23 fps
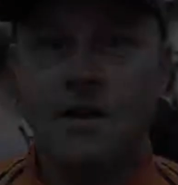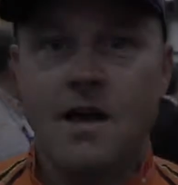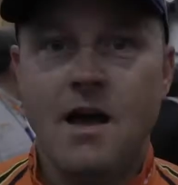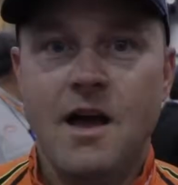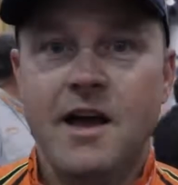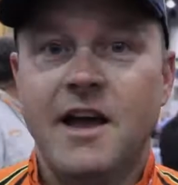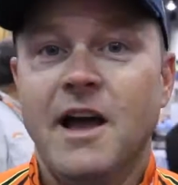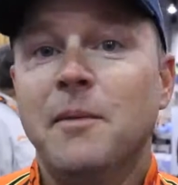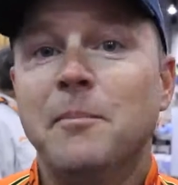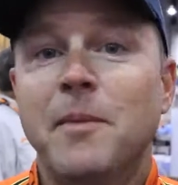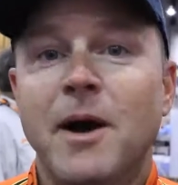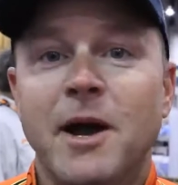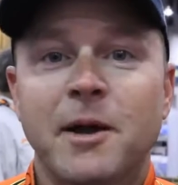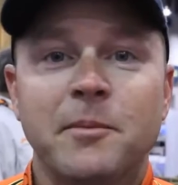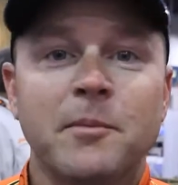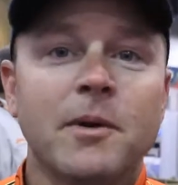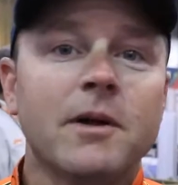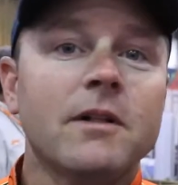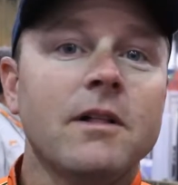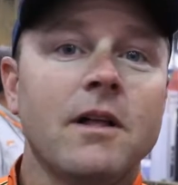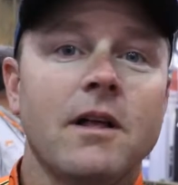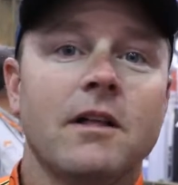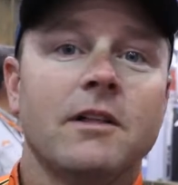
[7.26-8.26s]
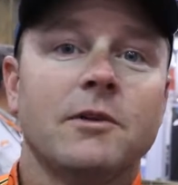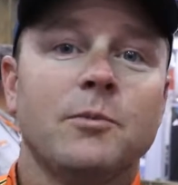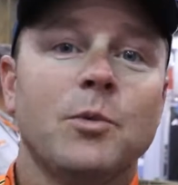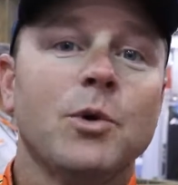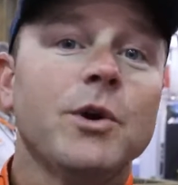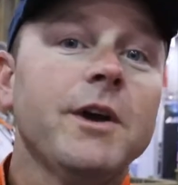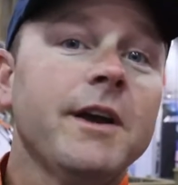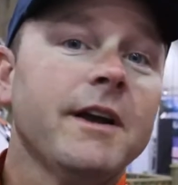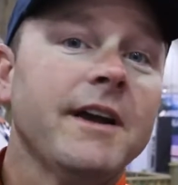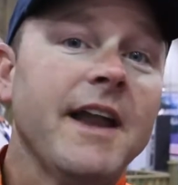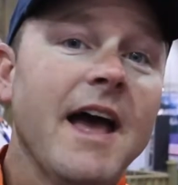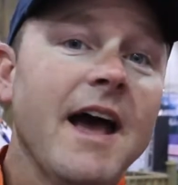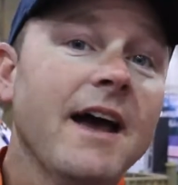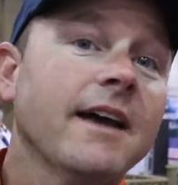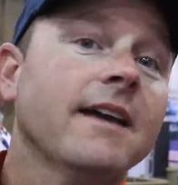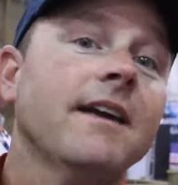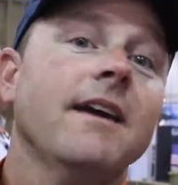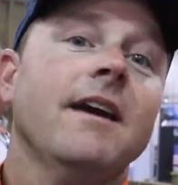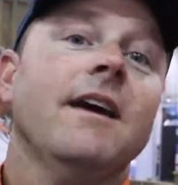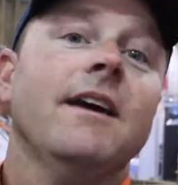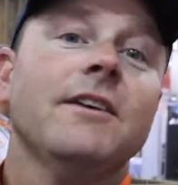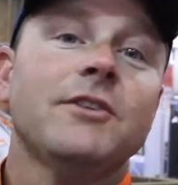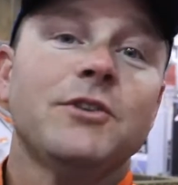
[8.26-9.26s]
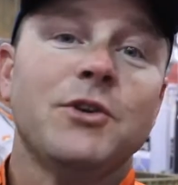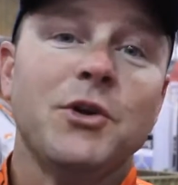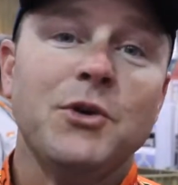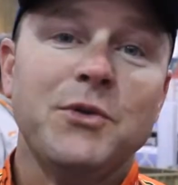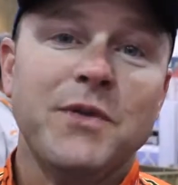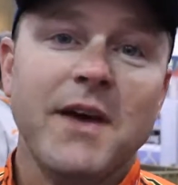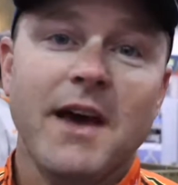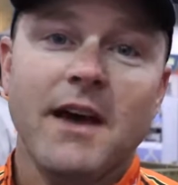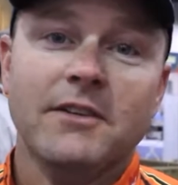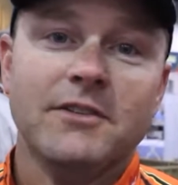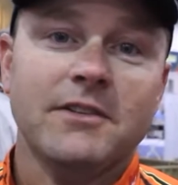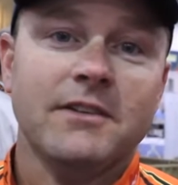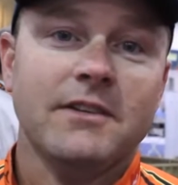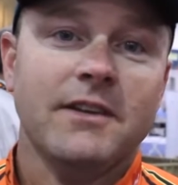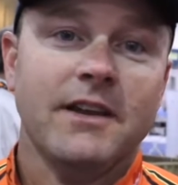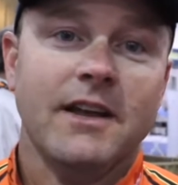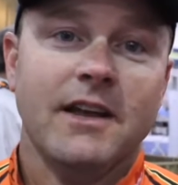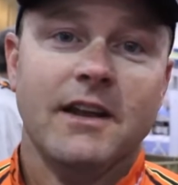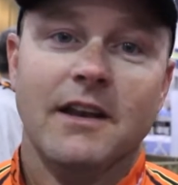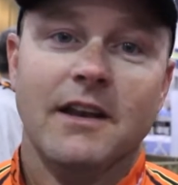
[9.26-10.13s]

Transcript: Hey, I'm Mike McClelland. We're here at ICAST 2010,